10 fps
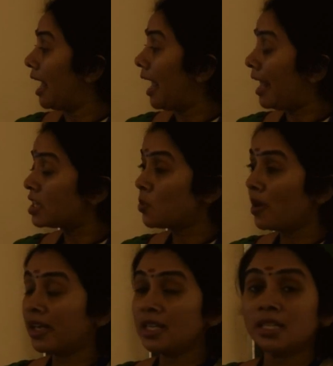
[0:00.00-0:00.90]
As
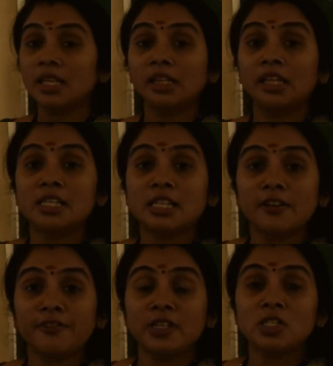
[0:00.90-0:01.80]
far as the
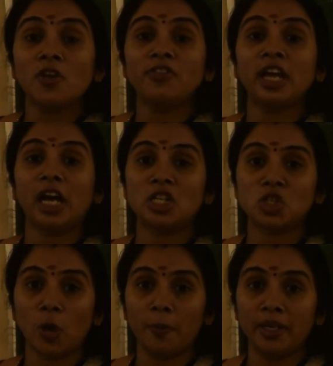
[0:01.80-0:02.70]
surface of the
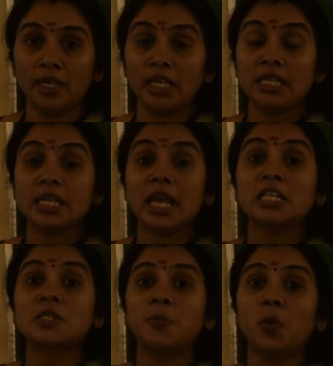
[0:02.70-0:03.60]
adsorbent is
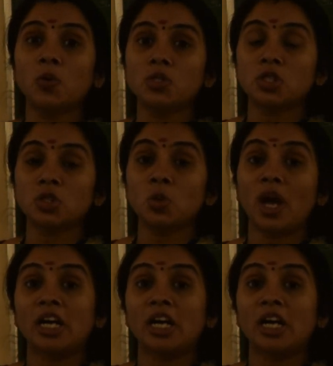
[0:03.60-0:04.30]
exposed to